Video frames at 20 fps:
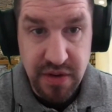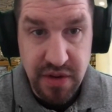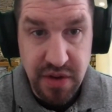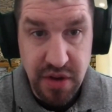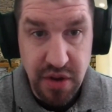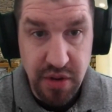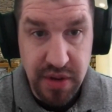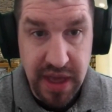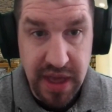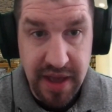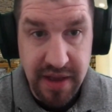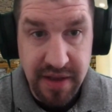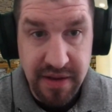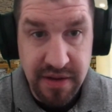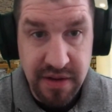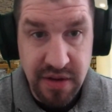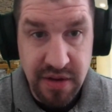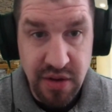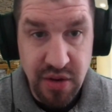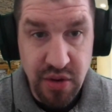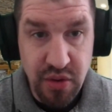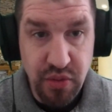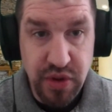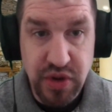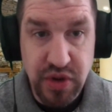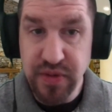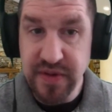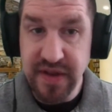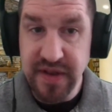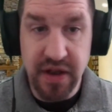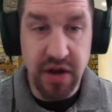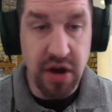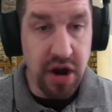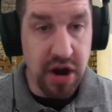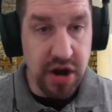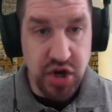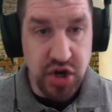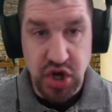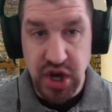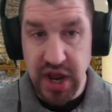okay, which was a
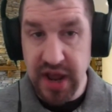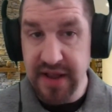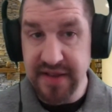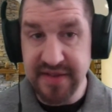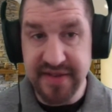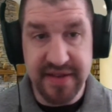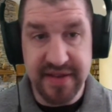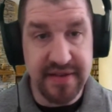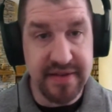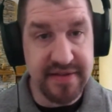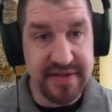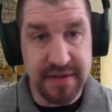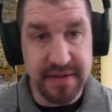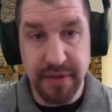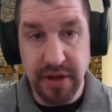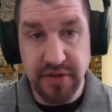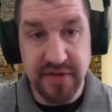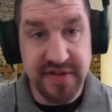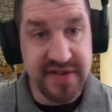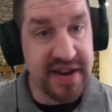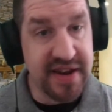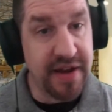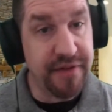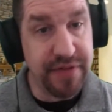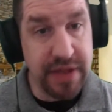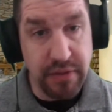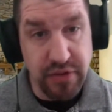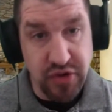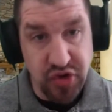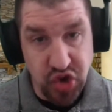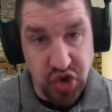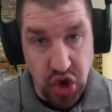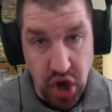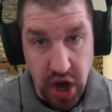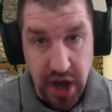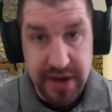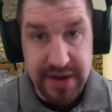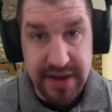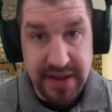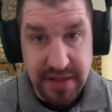car chase and some other stuff that was
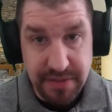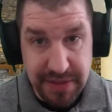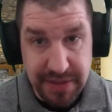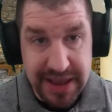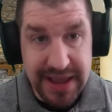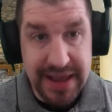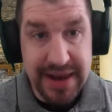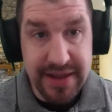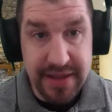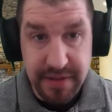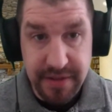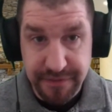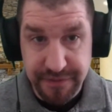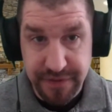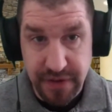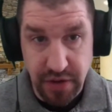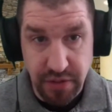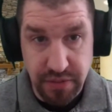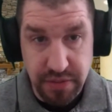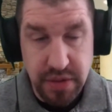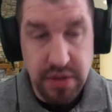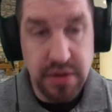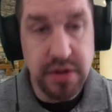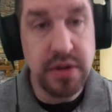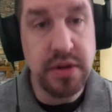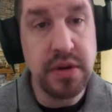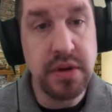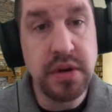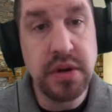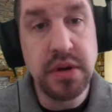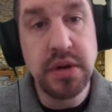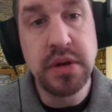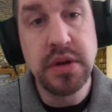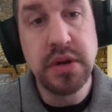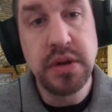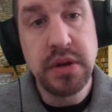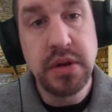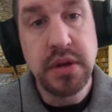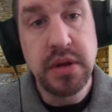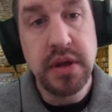not in the beginning of the film
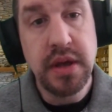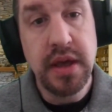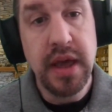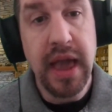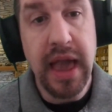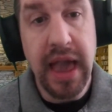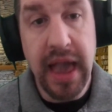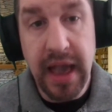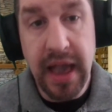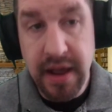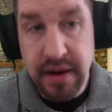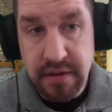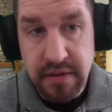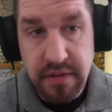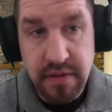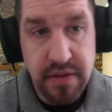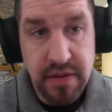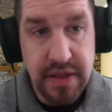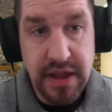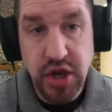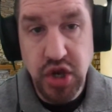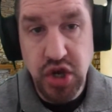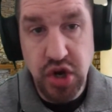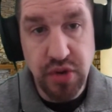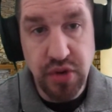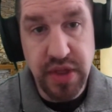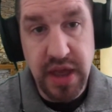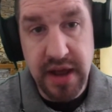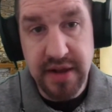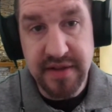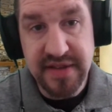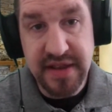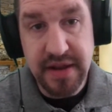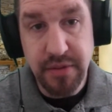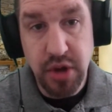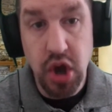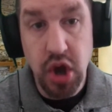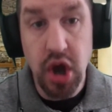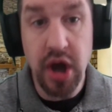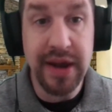and they showed that at
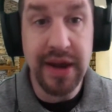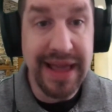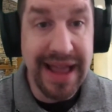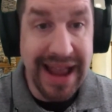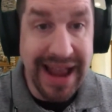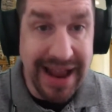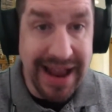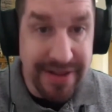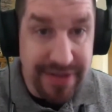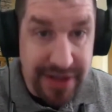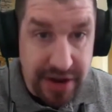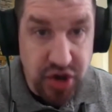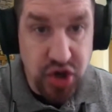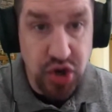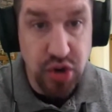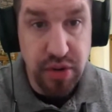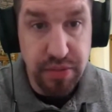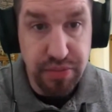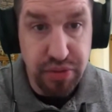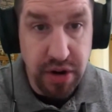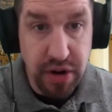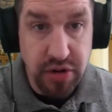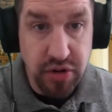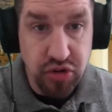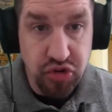CinemaCon, and they showed a brand new